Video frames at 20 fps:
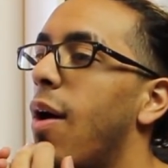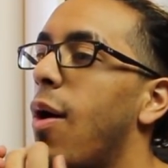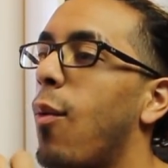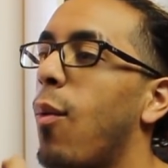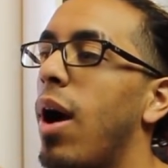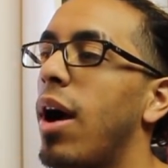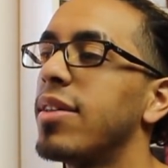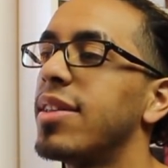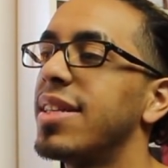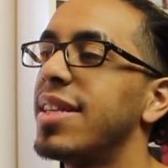
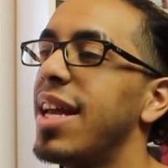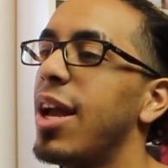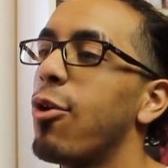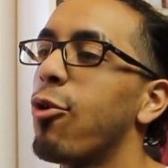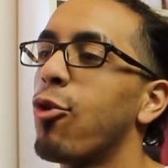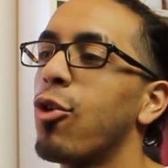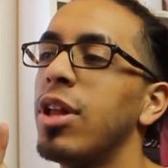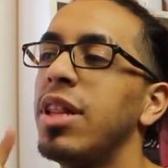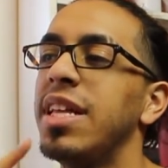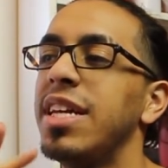wow, did they
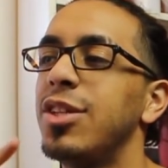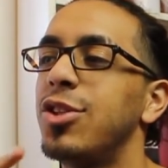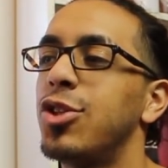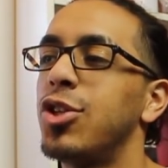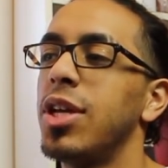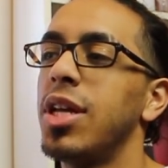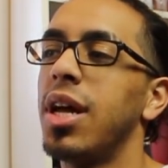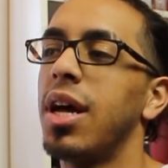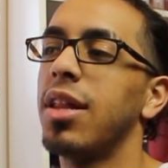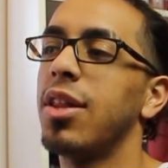really
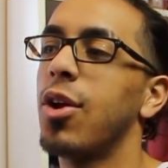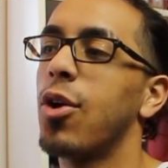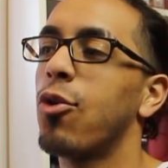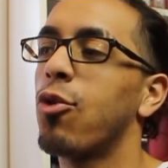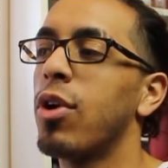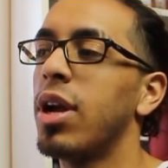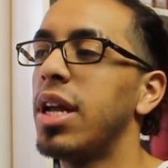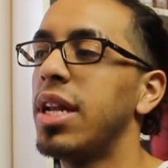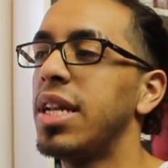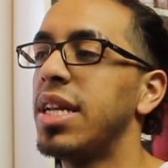cheat on their
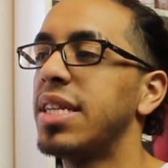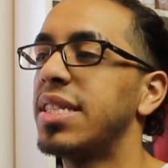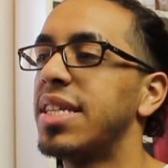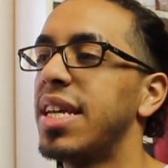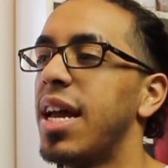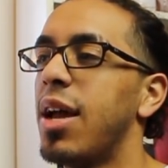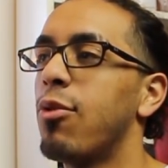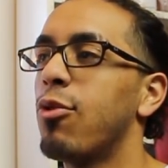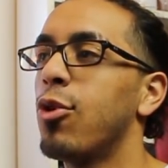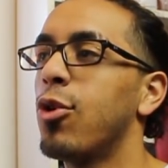written
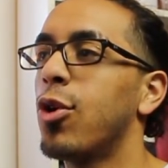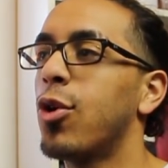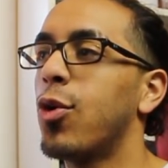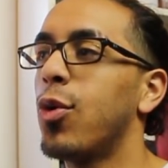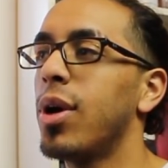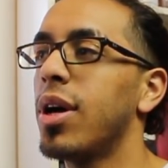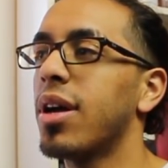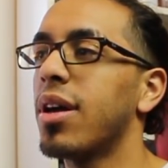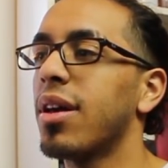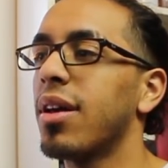exam real
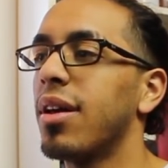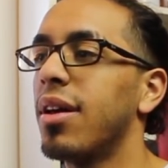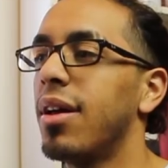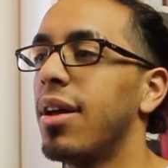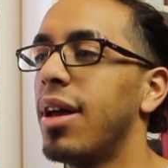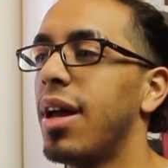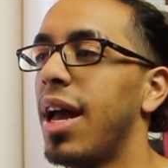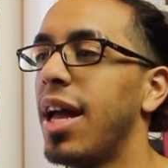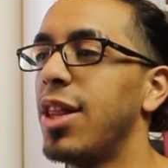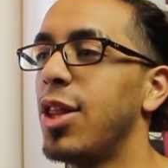quick?
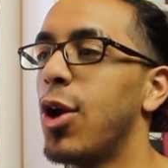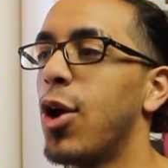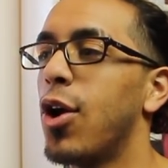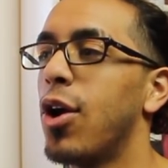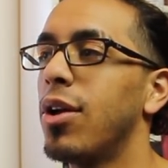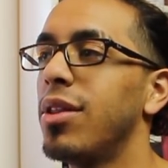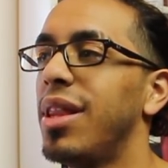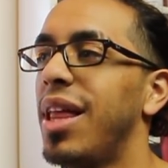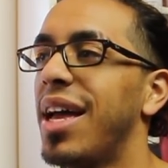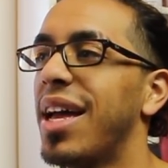And
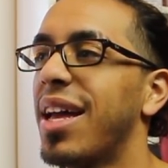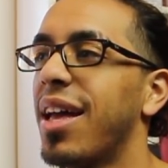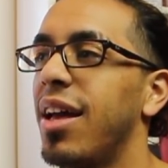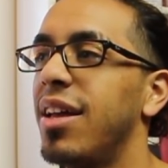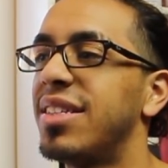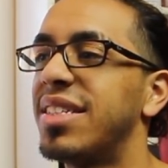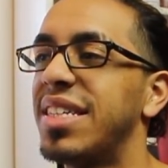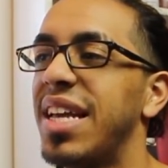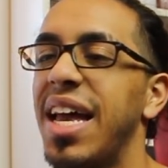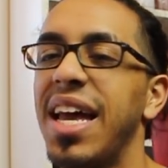they're like
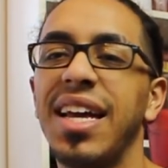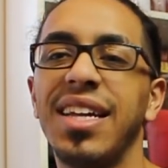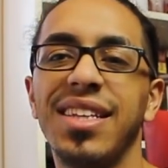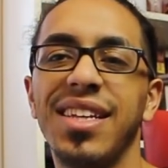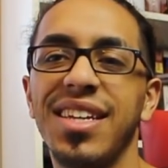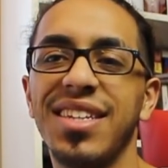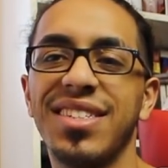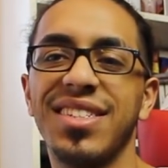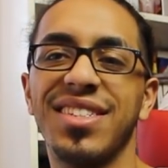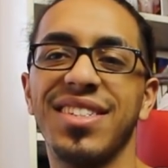saying
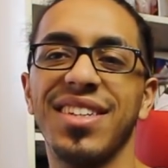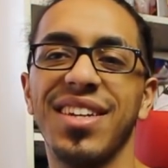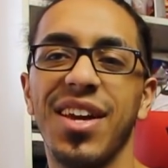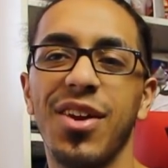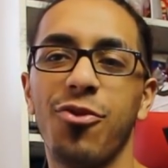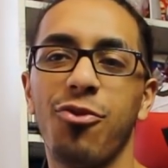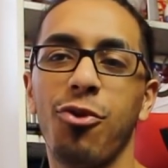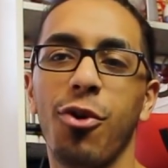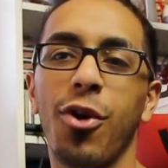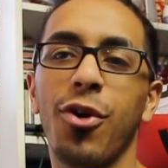this
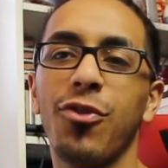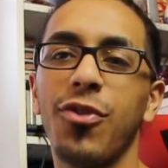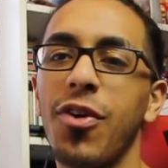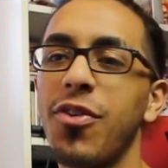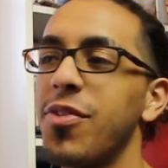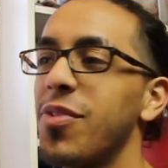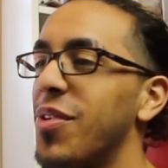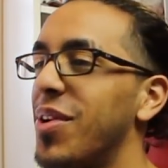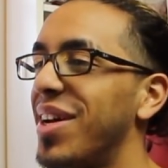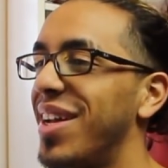in front of
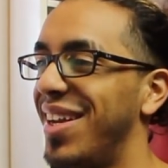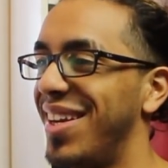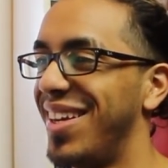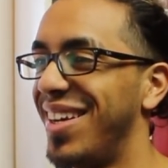everyone?